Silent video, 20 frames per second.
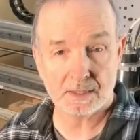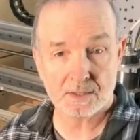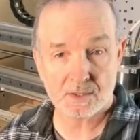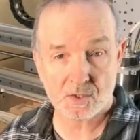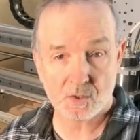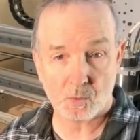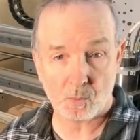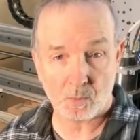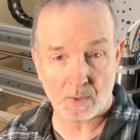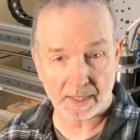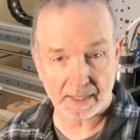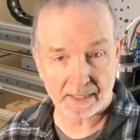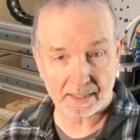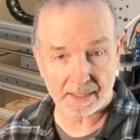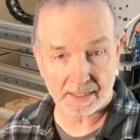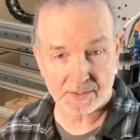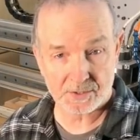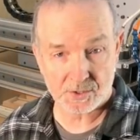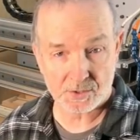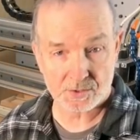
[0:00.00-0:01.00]
So why did
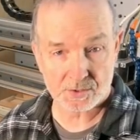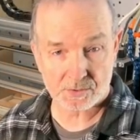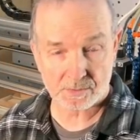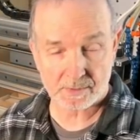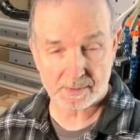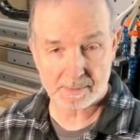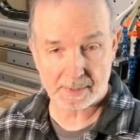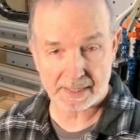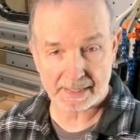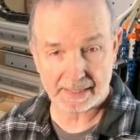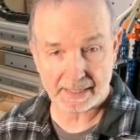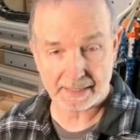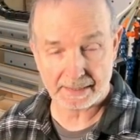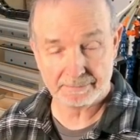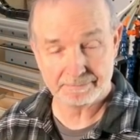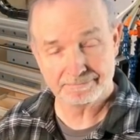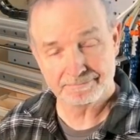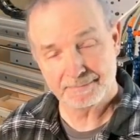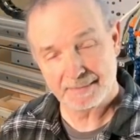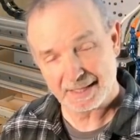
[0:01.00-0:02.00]
I choose 3 by
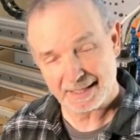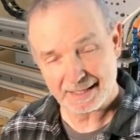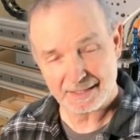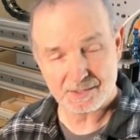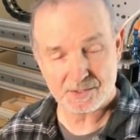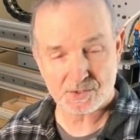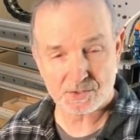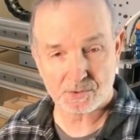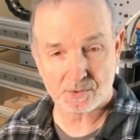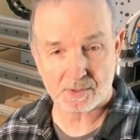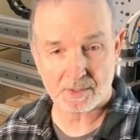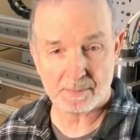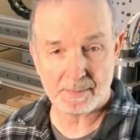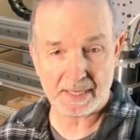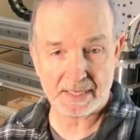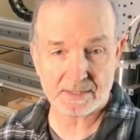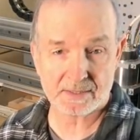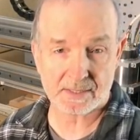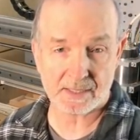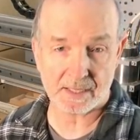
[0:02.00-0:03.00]
9? It just sort of
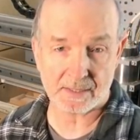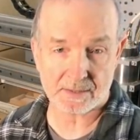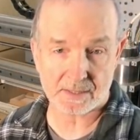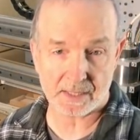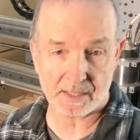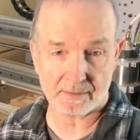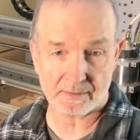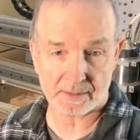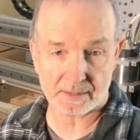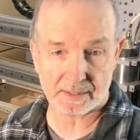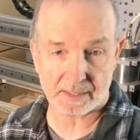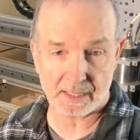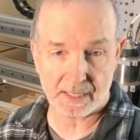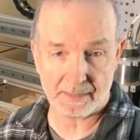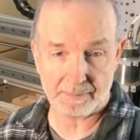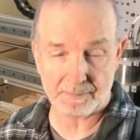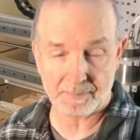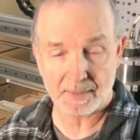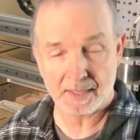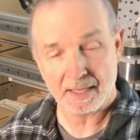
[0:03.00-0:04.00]
made sense at the
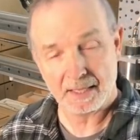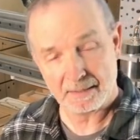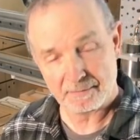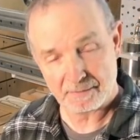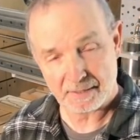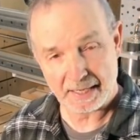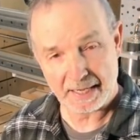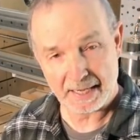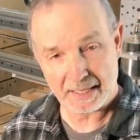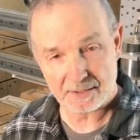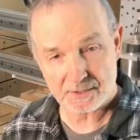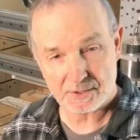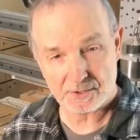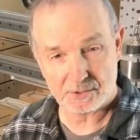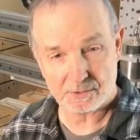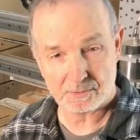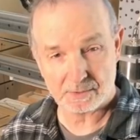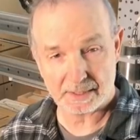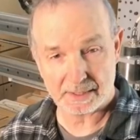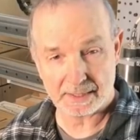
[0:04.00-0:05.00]
time. If I had to
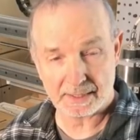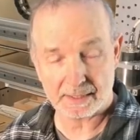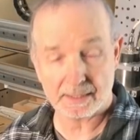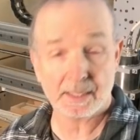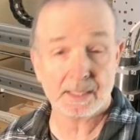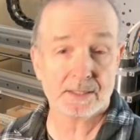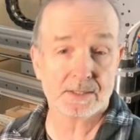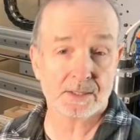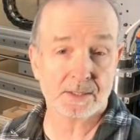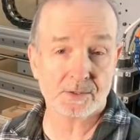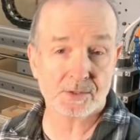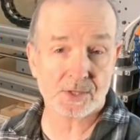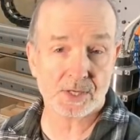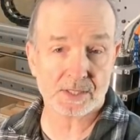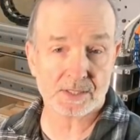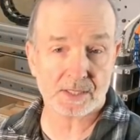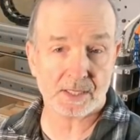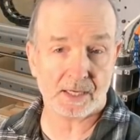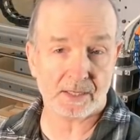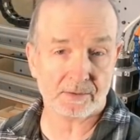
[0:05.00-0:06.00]
do it again, I'd
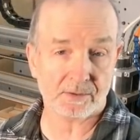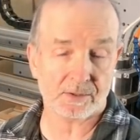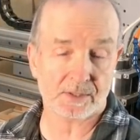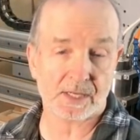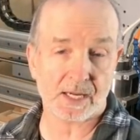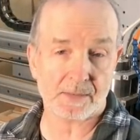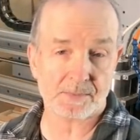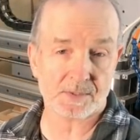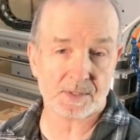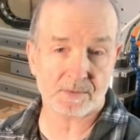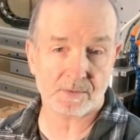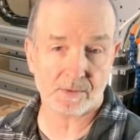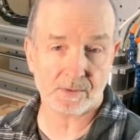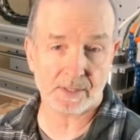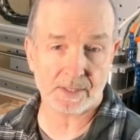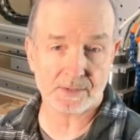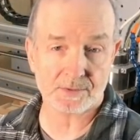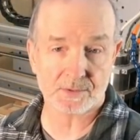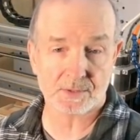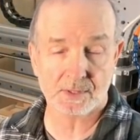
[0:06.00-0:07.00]
suggest other types of
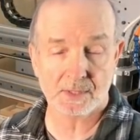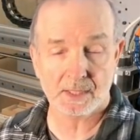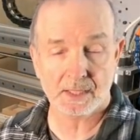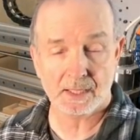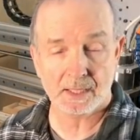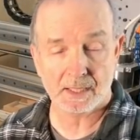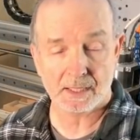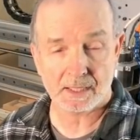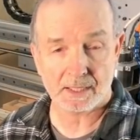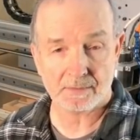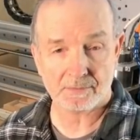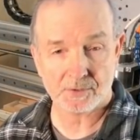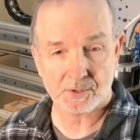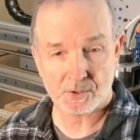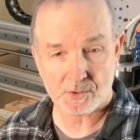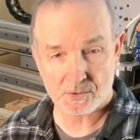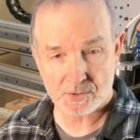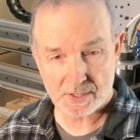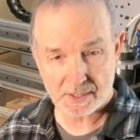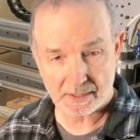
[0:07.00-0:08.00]
grids. If you're
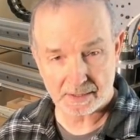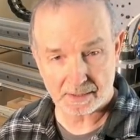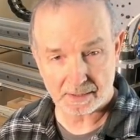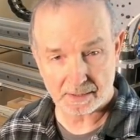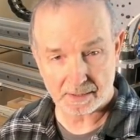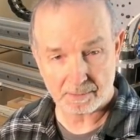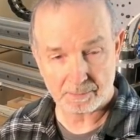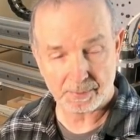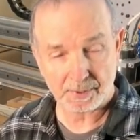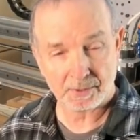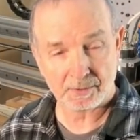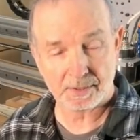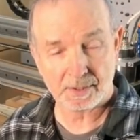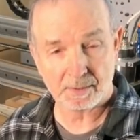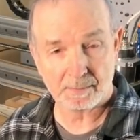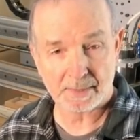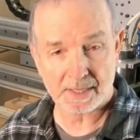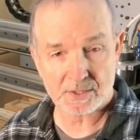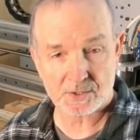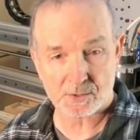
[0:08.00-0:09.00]
using imperial
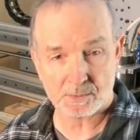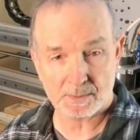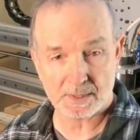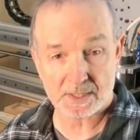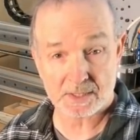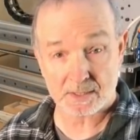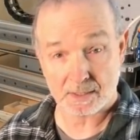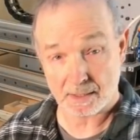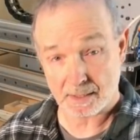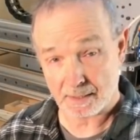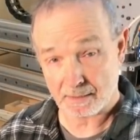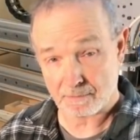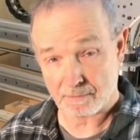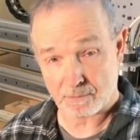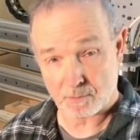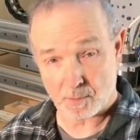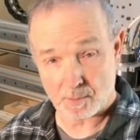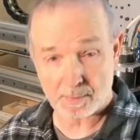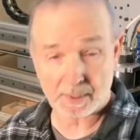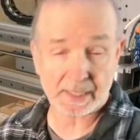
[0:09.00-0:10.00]
measurements, a
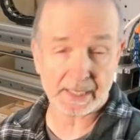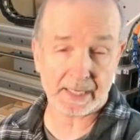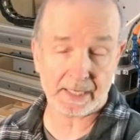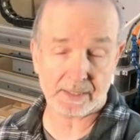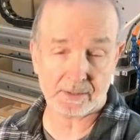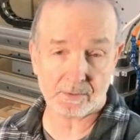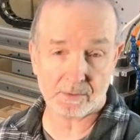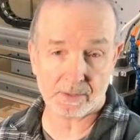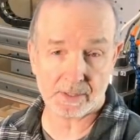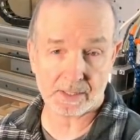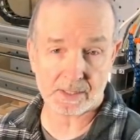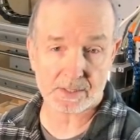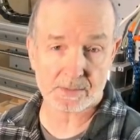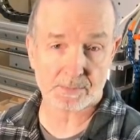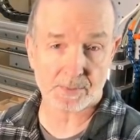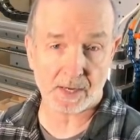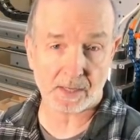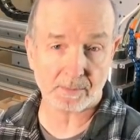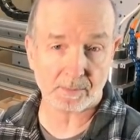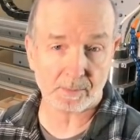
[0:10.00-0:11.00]
4 by 8 grid is
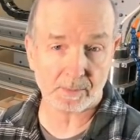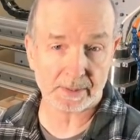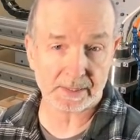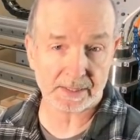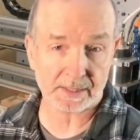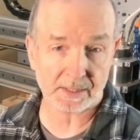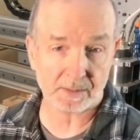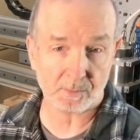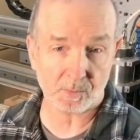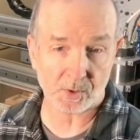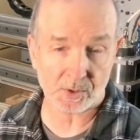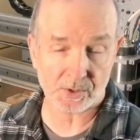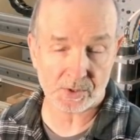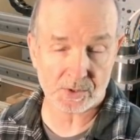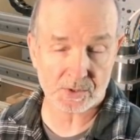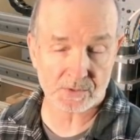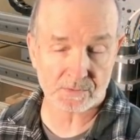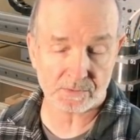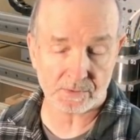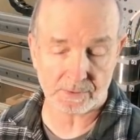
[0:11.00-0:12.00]
probably a little more
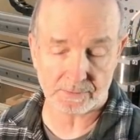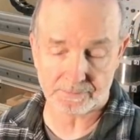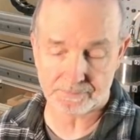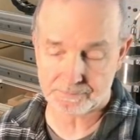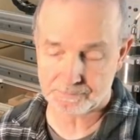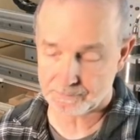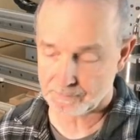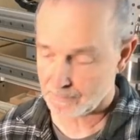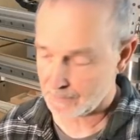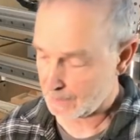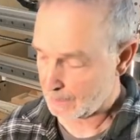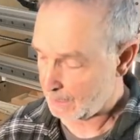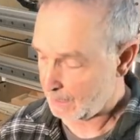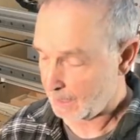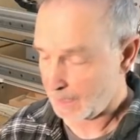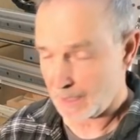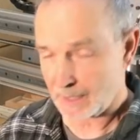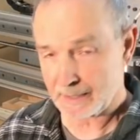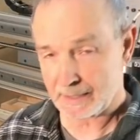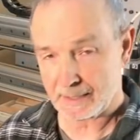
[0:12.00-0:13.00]
useful.
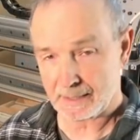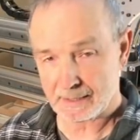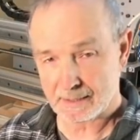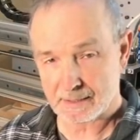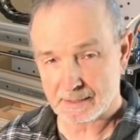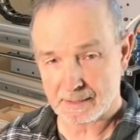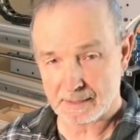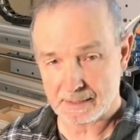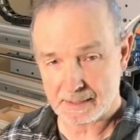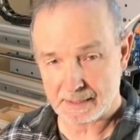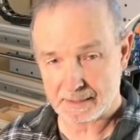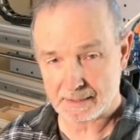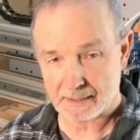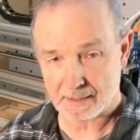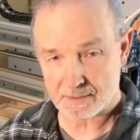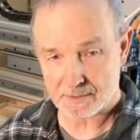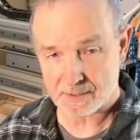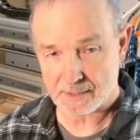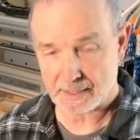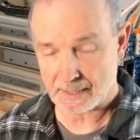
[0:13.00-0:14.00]
I'll get into the
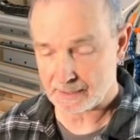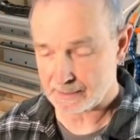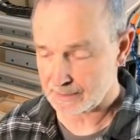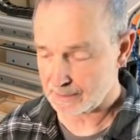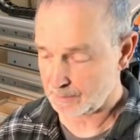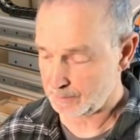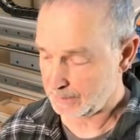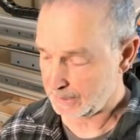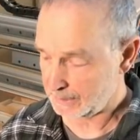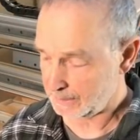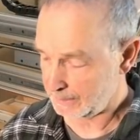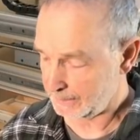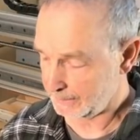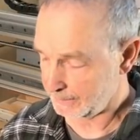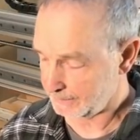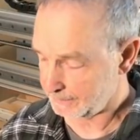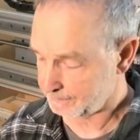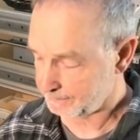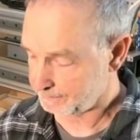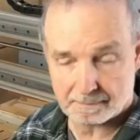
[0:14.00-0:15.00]
details of that a little bit
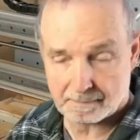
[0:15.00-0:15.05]
later.